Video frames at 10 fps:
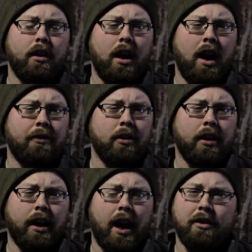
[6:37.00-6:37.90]
after
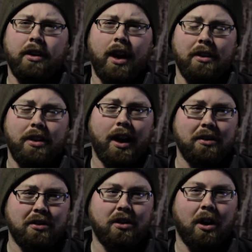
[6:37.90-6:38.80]
I think I
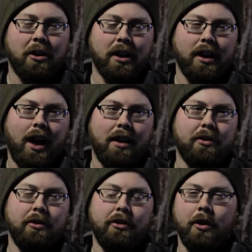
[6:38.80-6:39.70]
started it
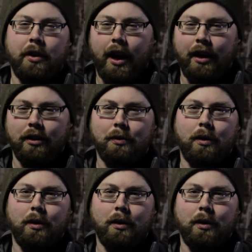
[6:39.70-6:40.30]
after Joe Case,